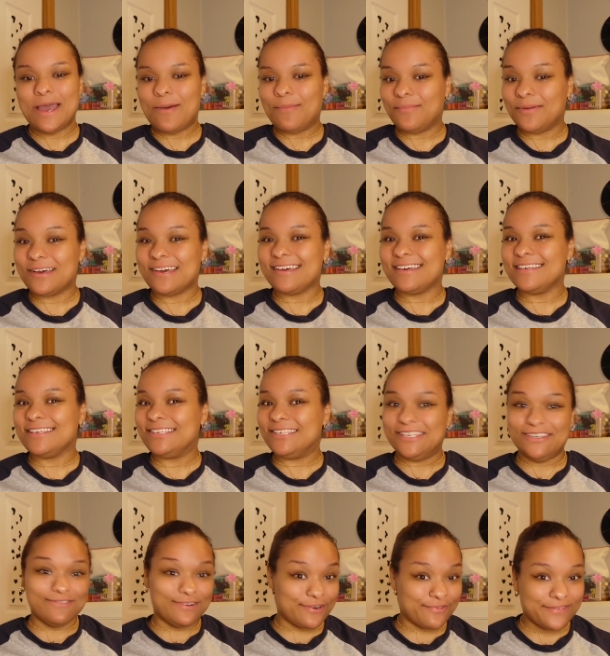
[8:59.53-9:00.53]
But
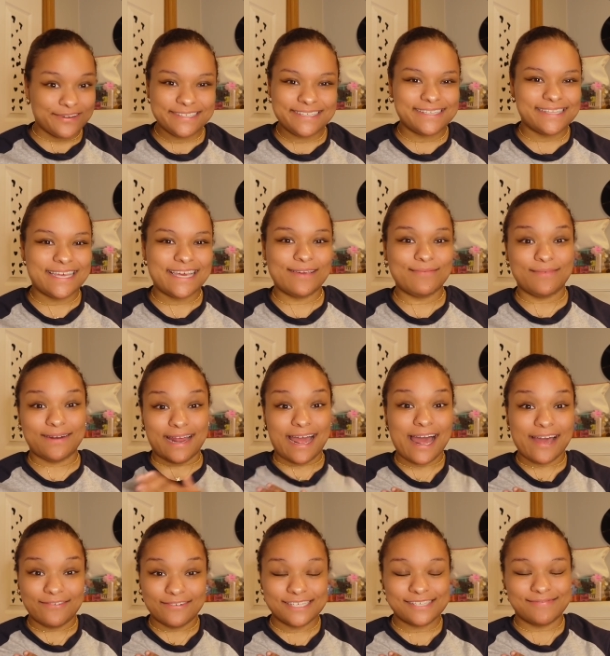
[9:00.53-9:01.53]
you were once them and
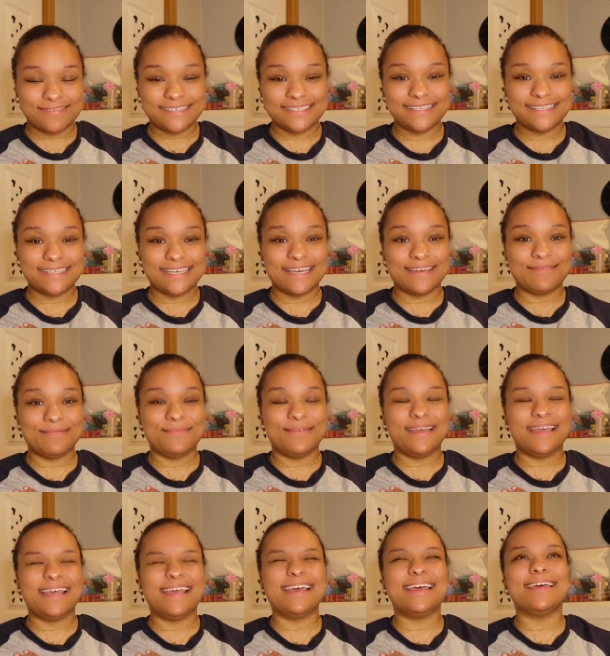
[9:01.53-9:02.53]
I was once
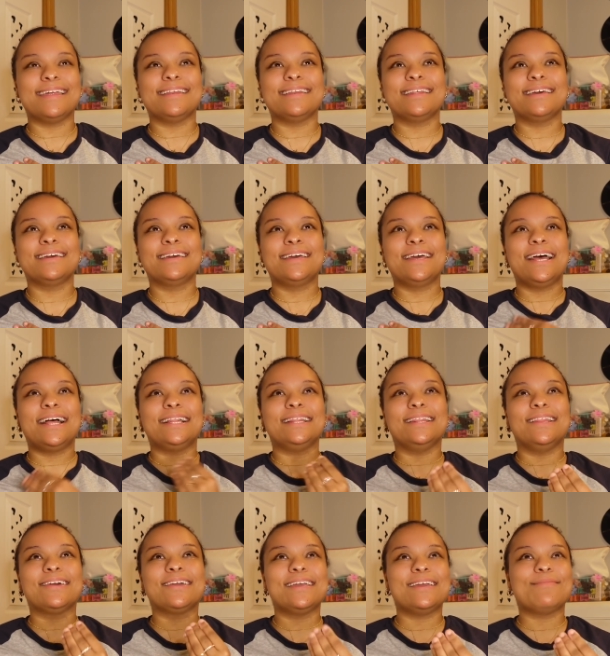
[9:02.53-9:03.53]
them and
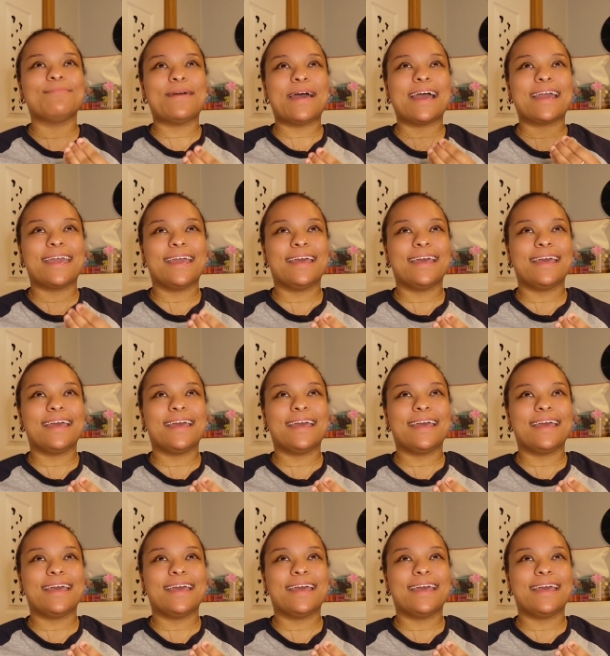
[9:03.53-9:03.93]
looking back